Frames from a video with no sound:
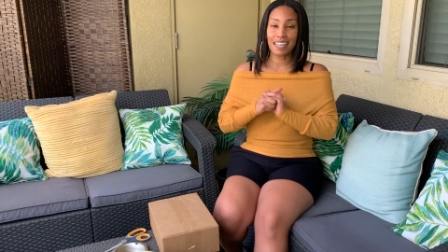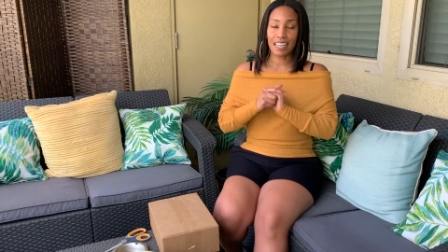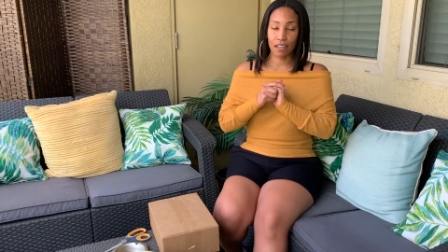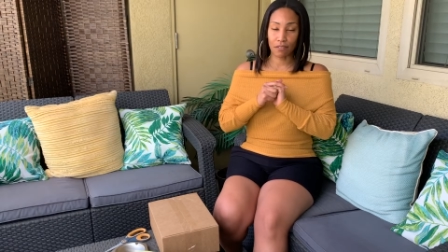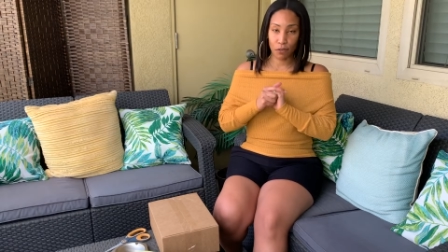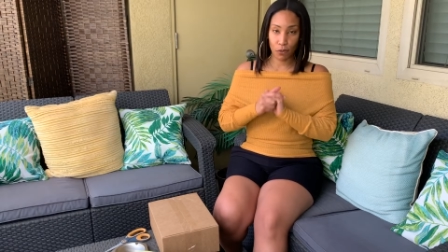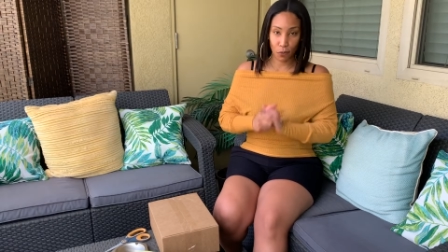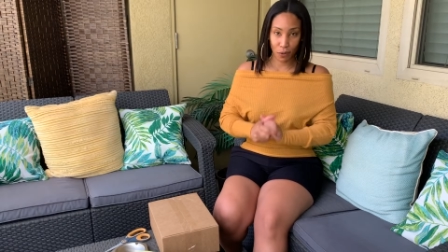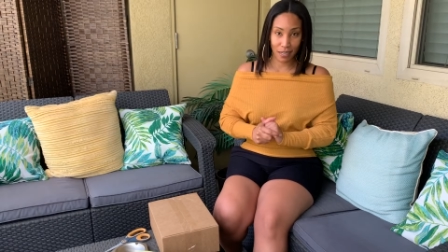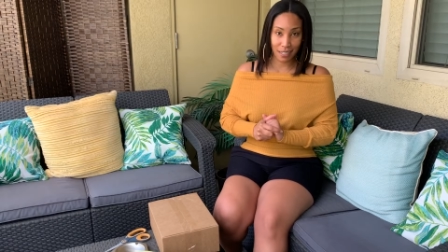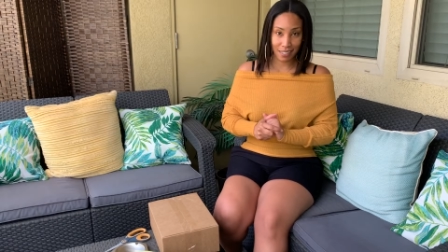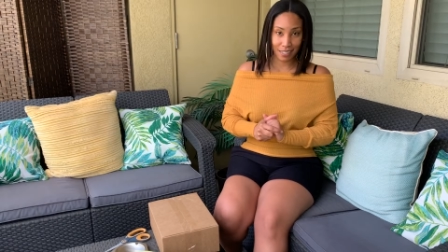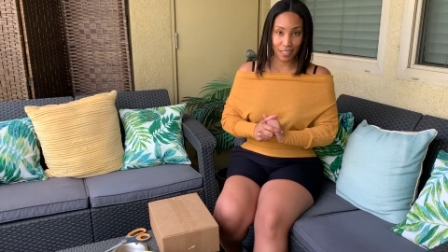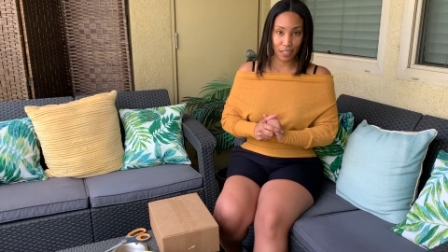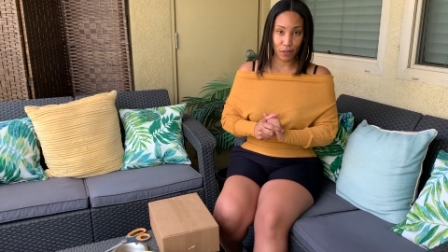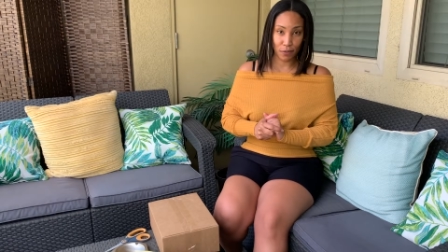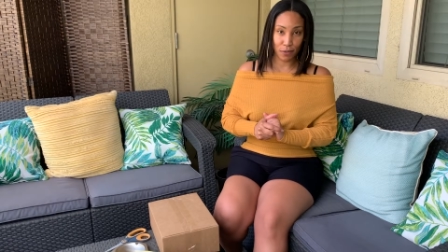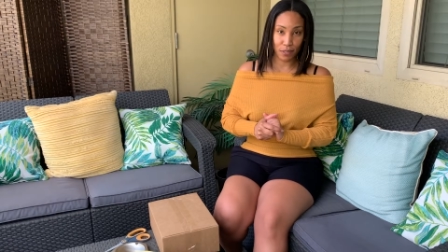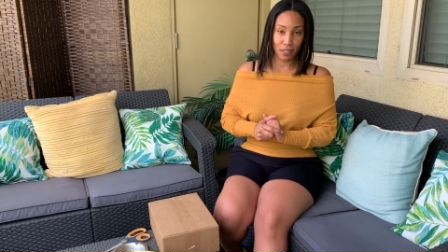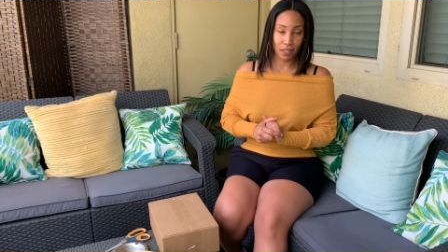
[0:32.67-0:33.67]
if you want to see
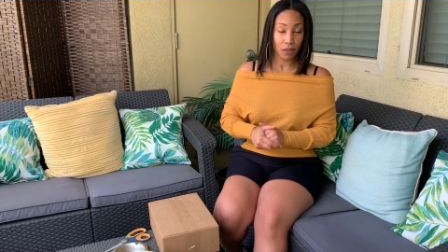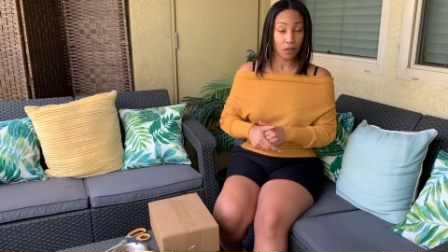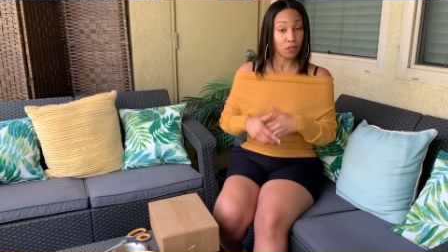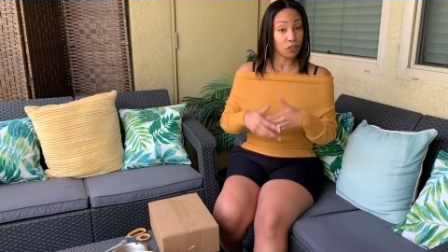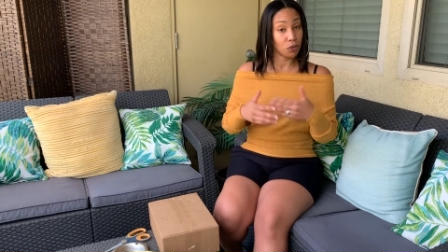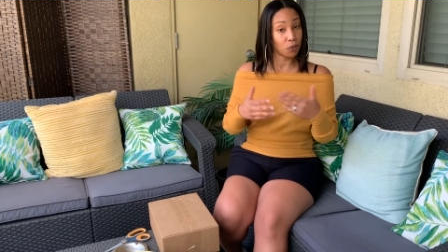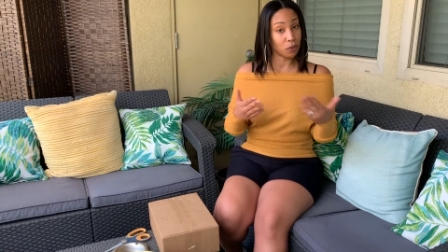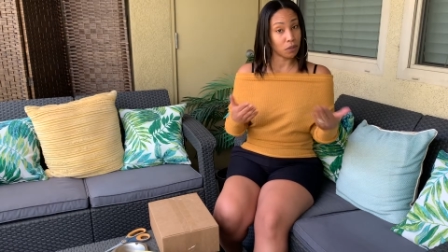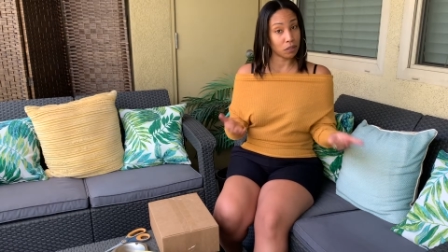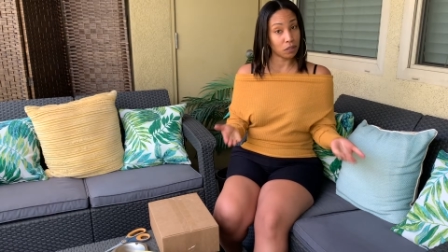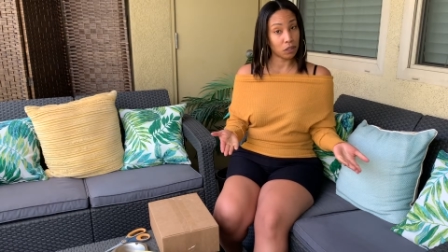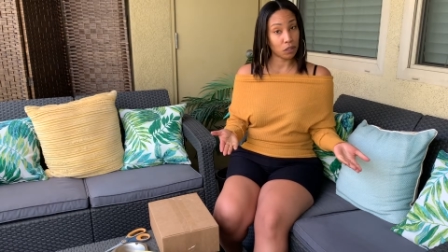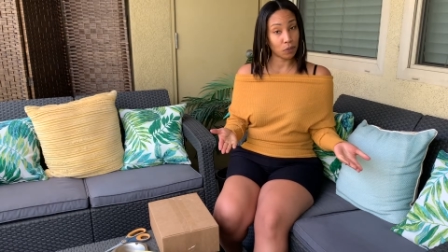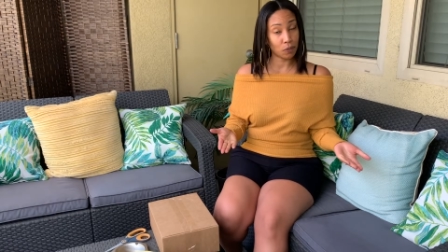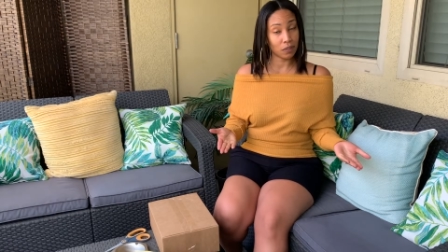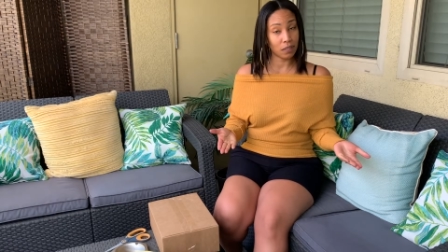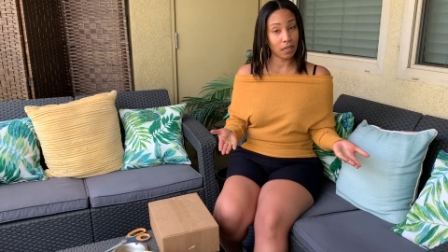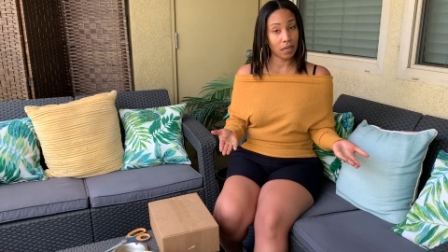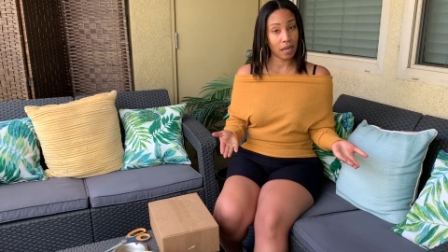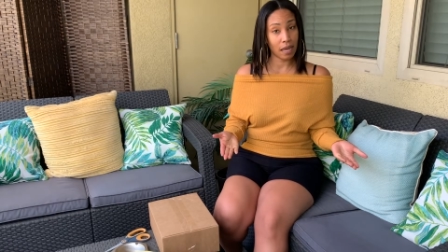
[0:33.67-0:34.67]
the results, you want to see
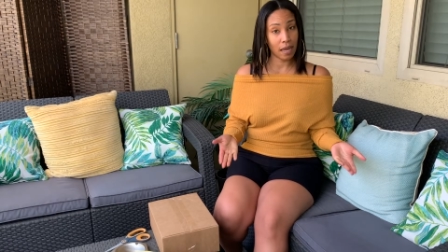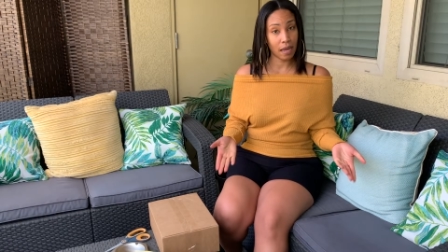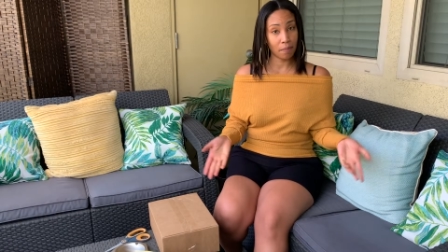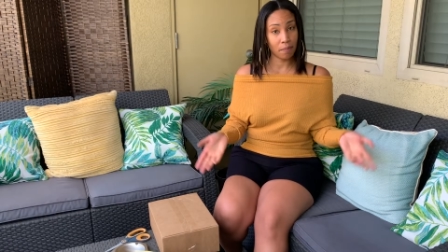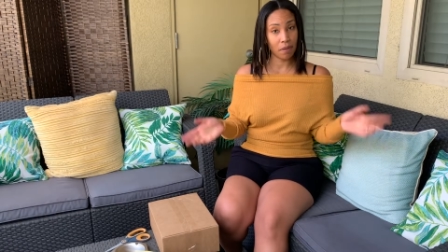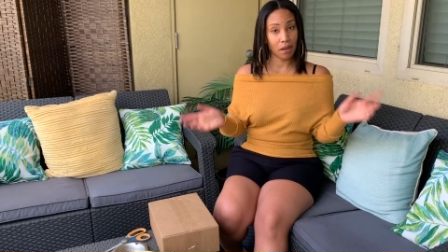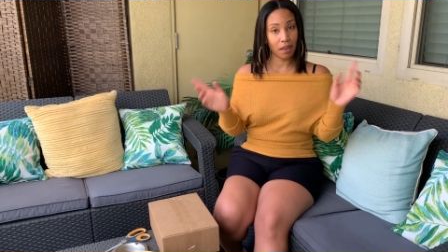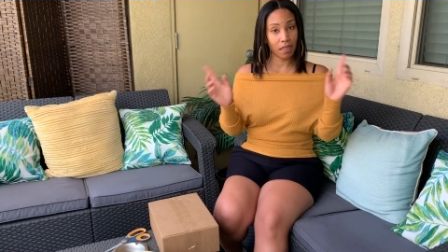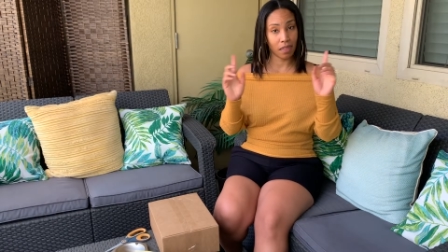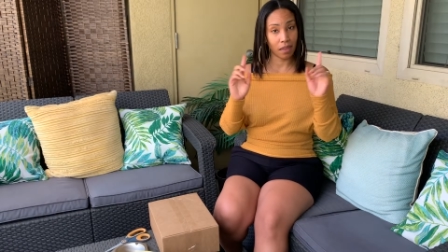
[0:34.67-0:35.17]
what's going to happen,